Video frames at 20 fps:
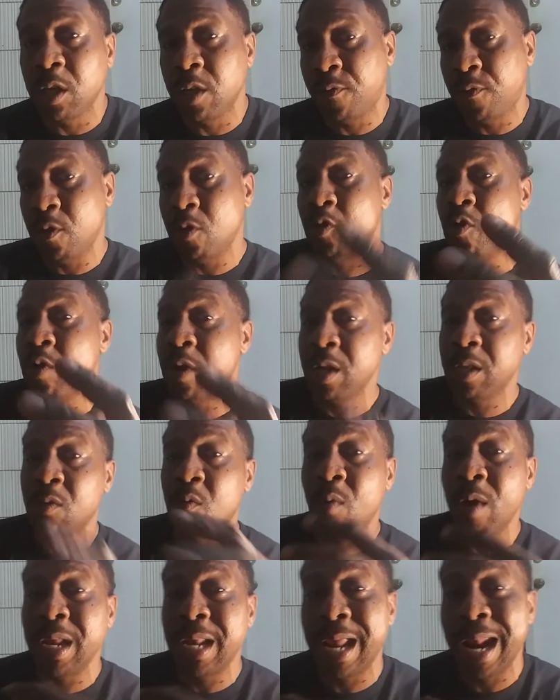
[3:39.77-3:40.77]
if you're doing it the
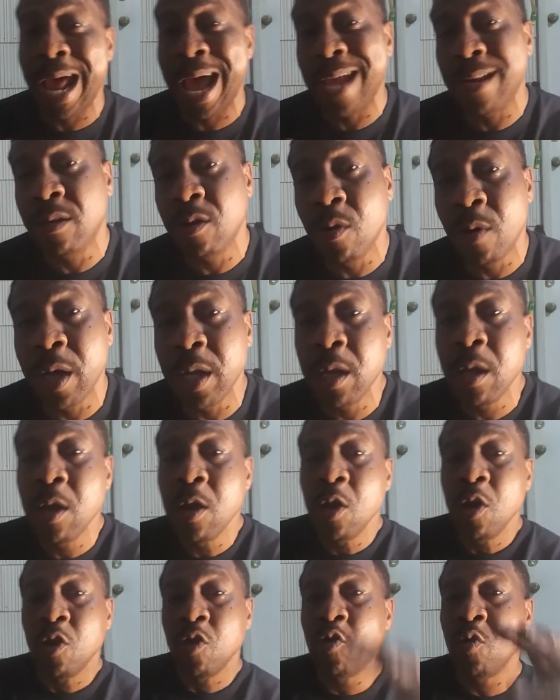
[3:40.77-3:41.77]
way that I do it,
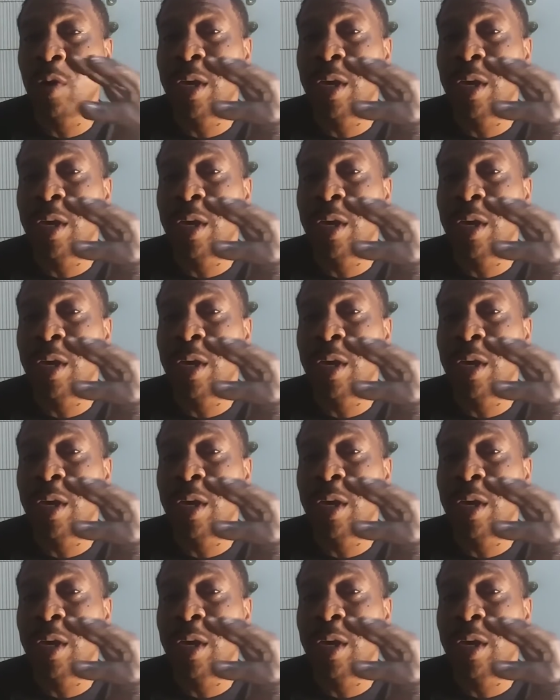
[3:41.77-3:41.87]
you